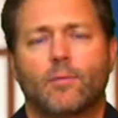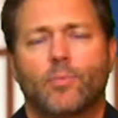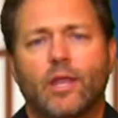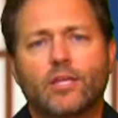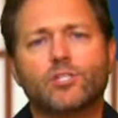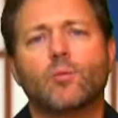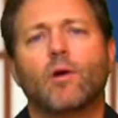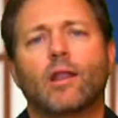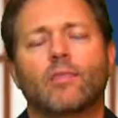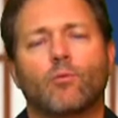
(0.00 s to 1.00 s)
But he's
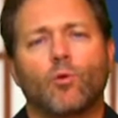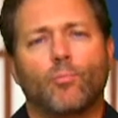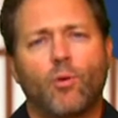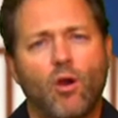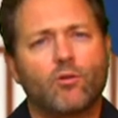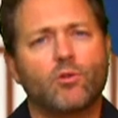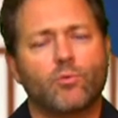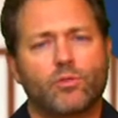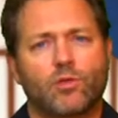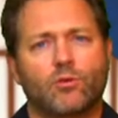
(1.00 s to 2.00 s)
somebody that will partner
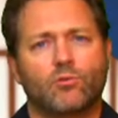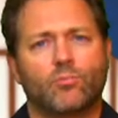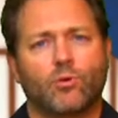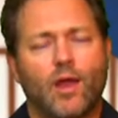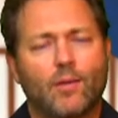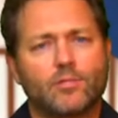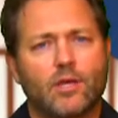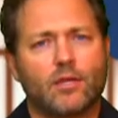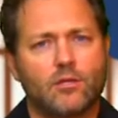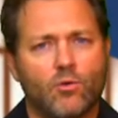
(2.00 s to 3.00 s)
with you, perhaps
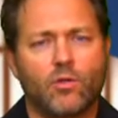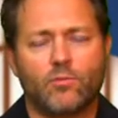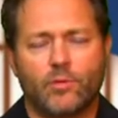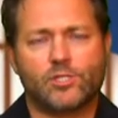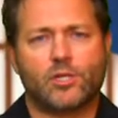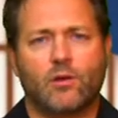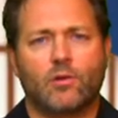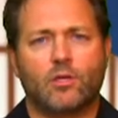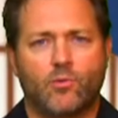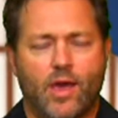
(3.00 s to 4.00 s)
like no other
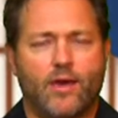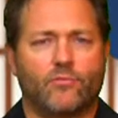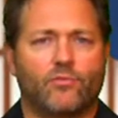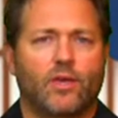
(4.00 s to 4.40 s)
missionary you have.